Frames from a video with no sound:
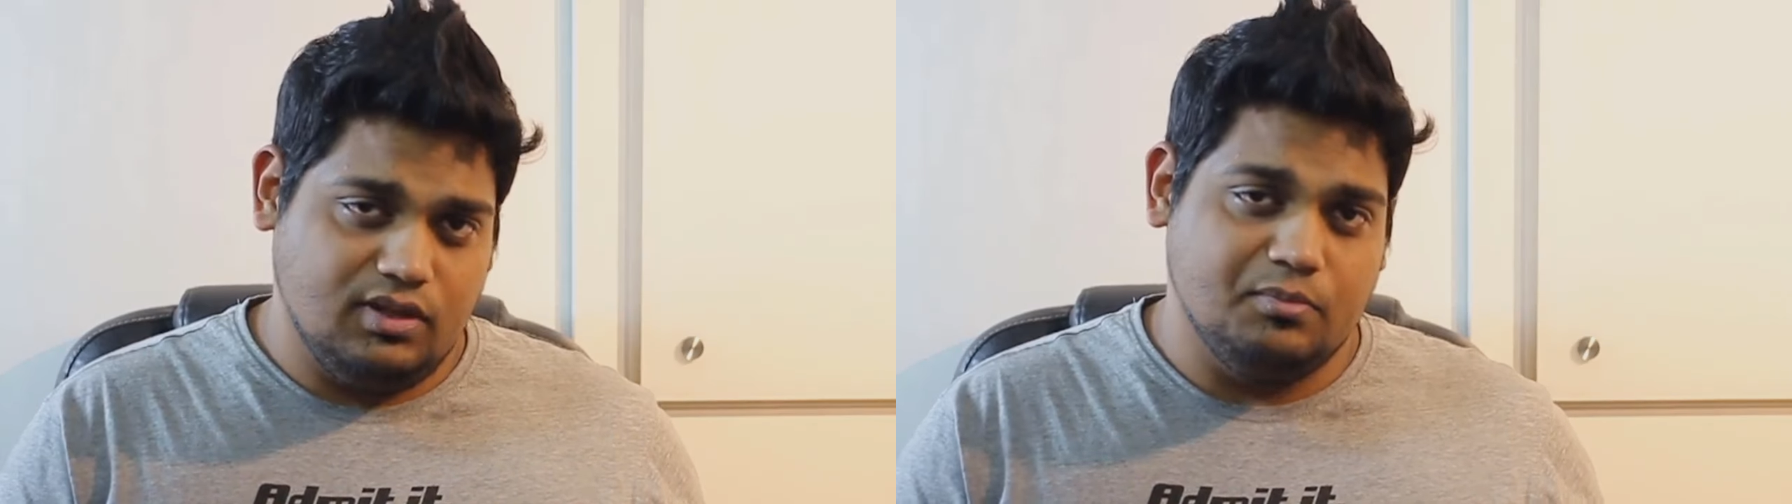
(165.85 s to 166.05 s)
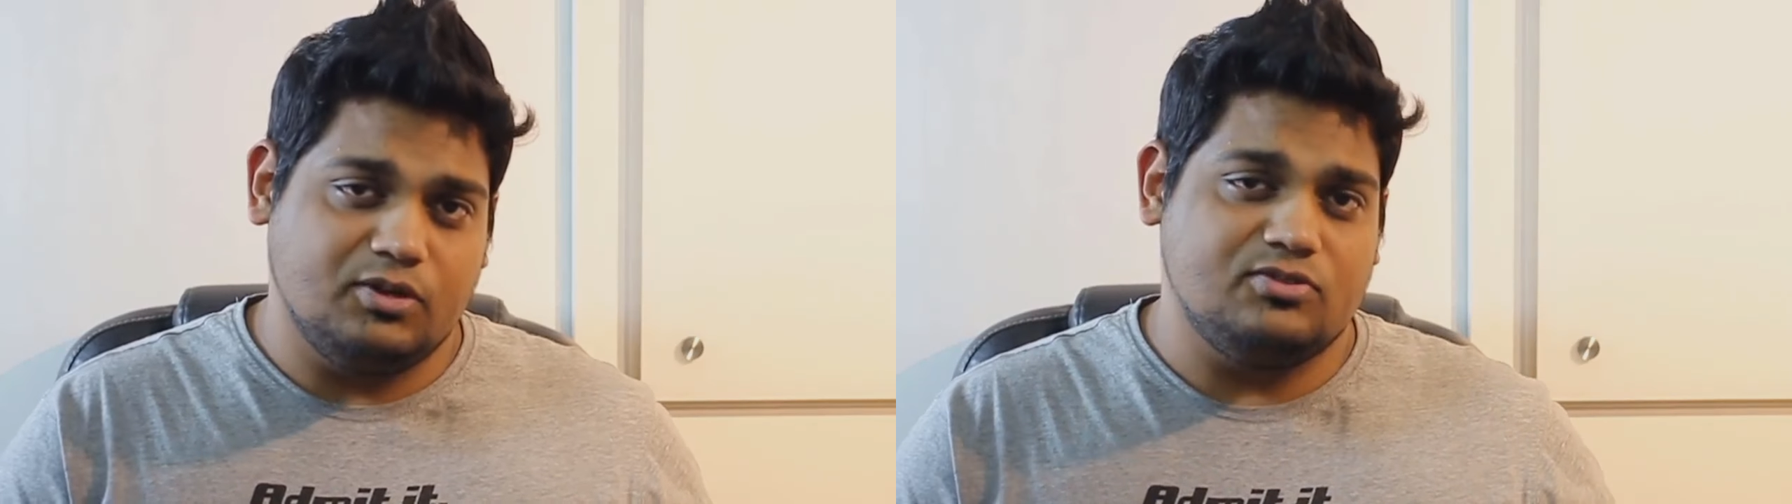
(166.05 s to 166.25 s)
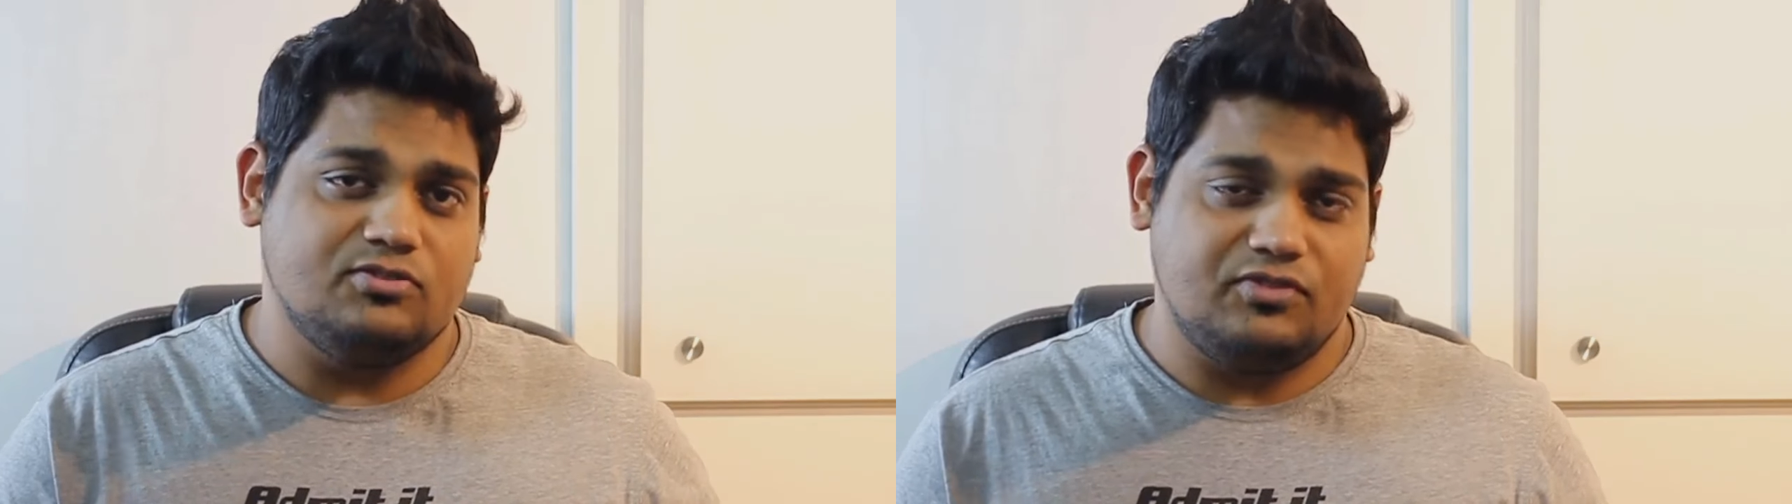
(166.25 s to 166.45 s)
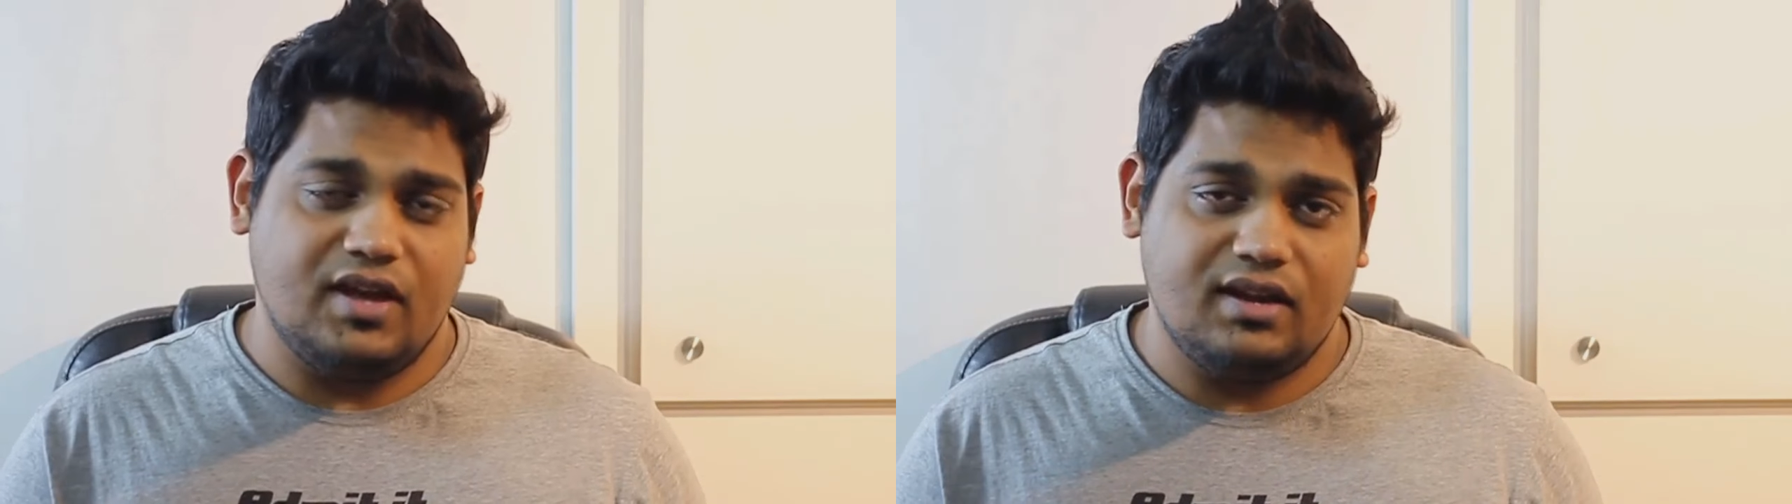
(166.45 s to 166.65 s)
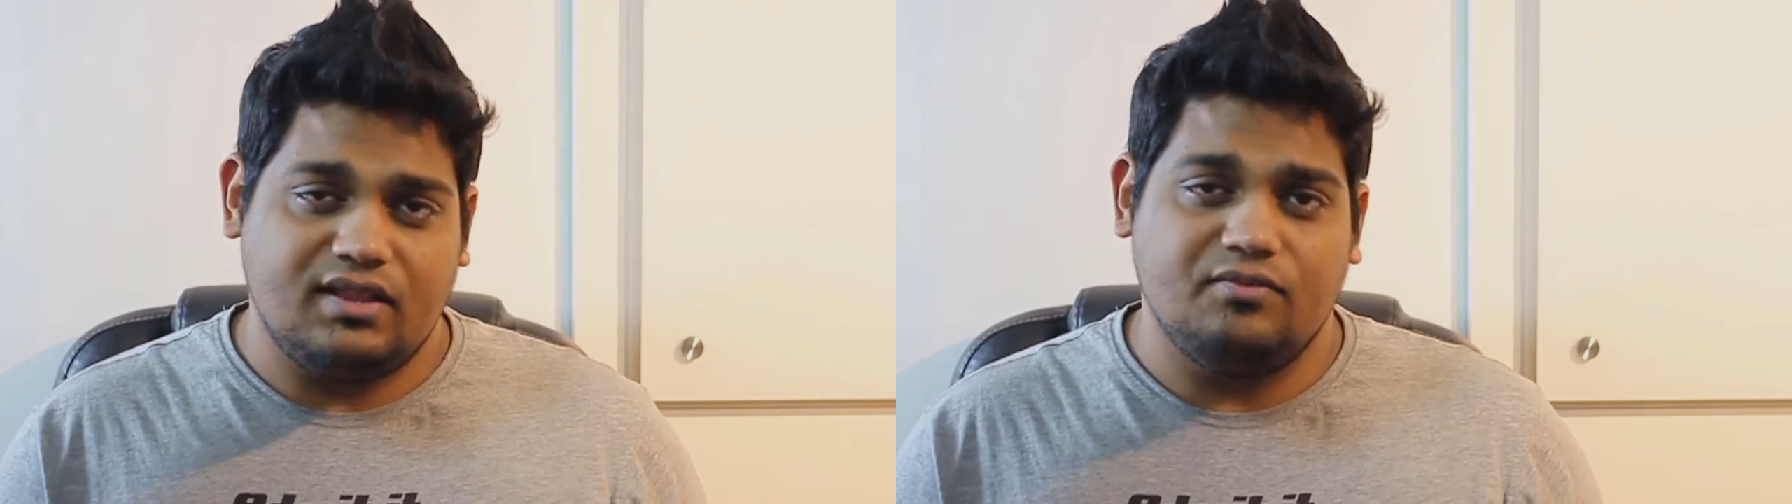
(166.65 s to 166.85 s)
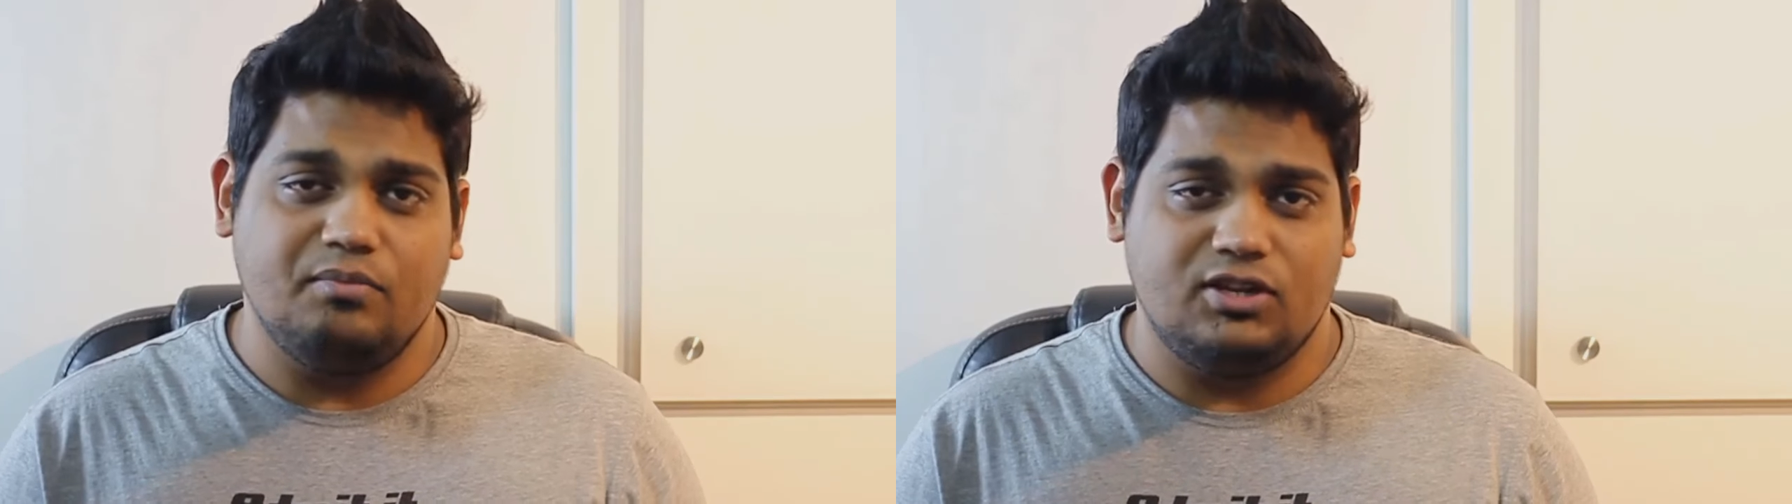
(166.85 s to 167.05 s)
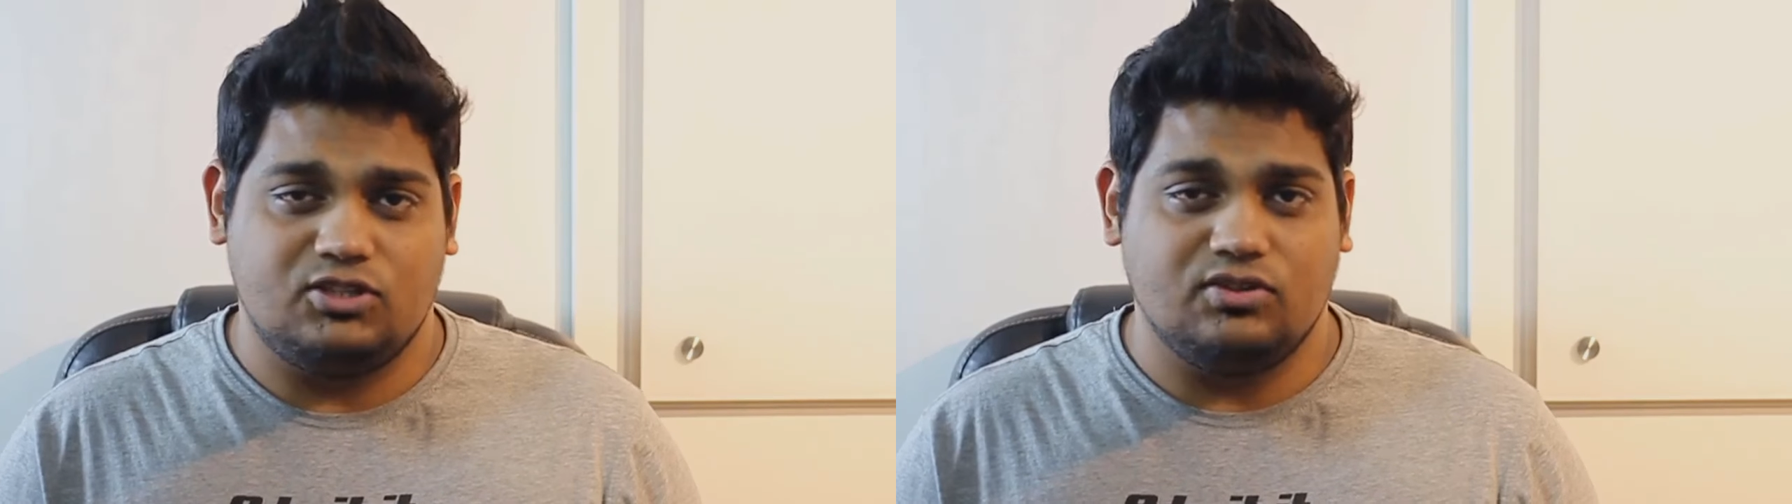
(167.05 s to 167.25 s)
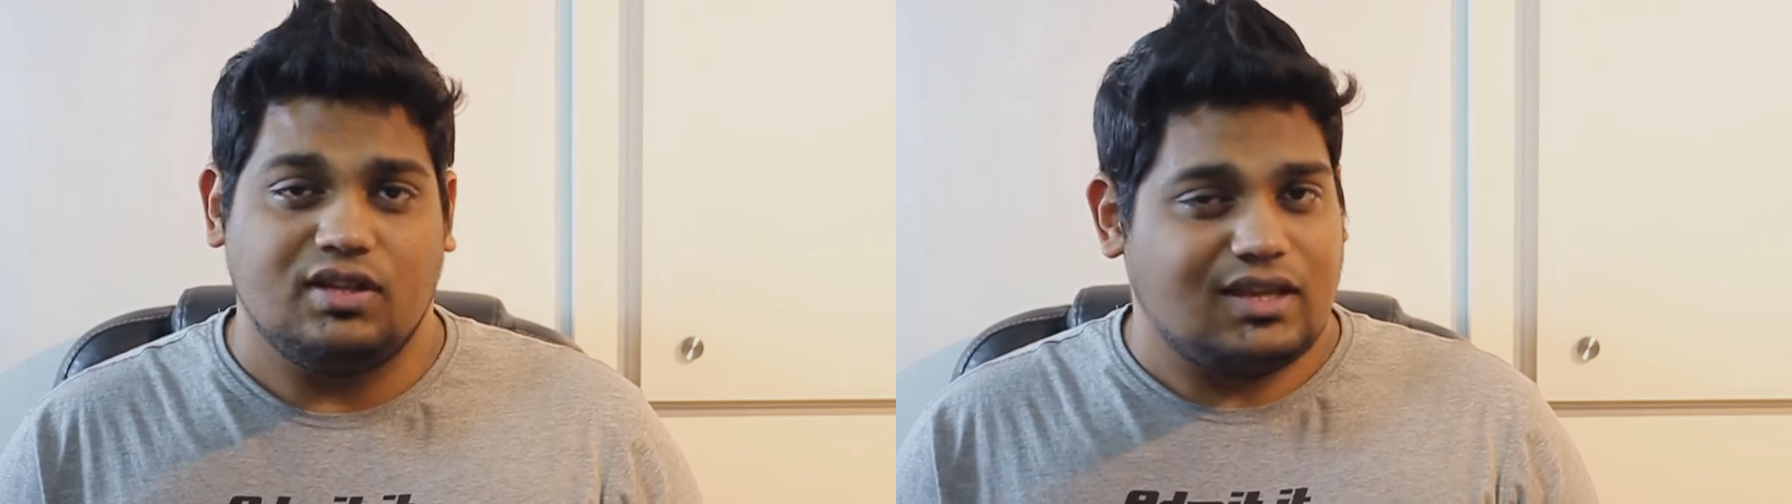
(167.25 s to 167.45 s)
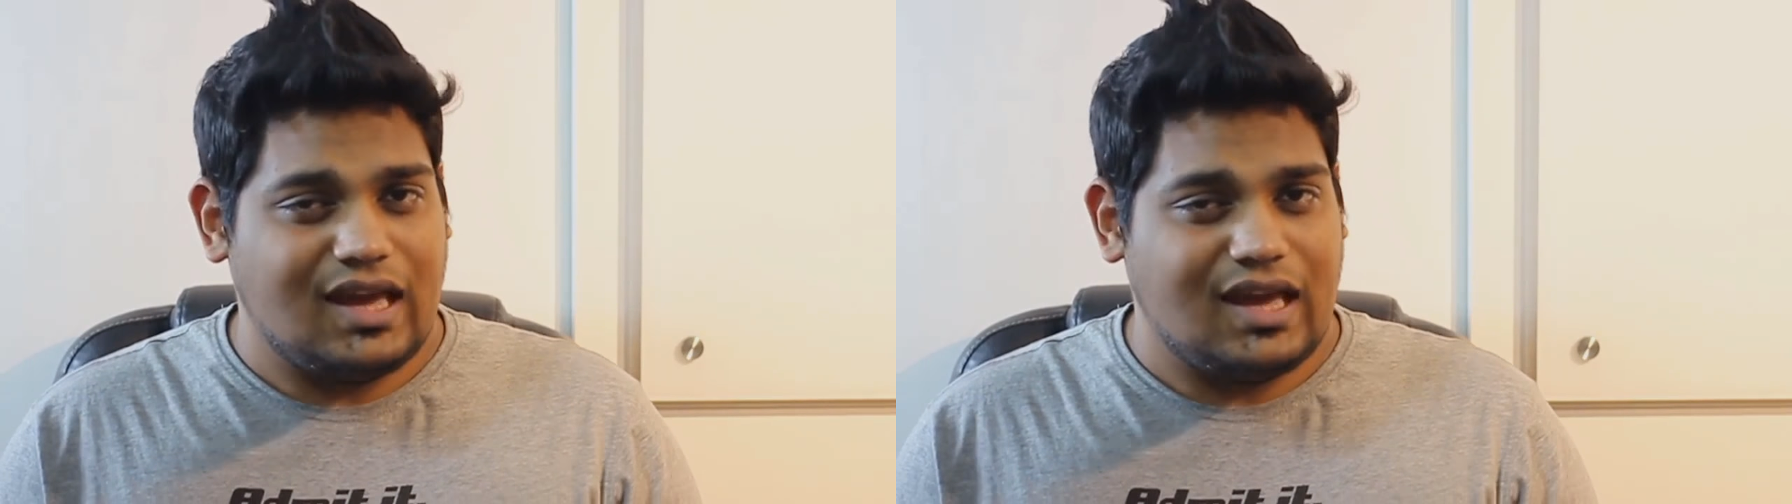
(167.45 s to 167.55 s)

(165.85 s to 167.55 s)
and because of that, they've made sure that the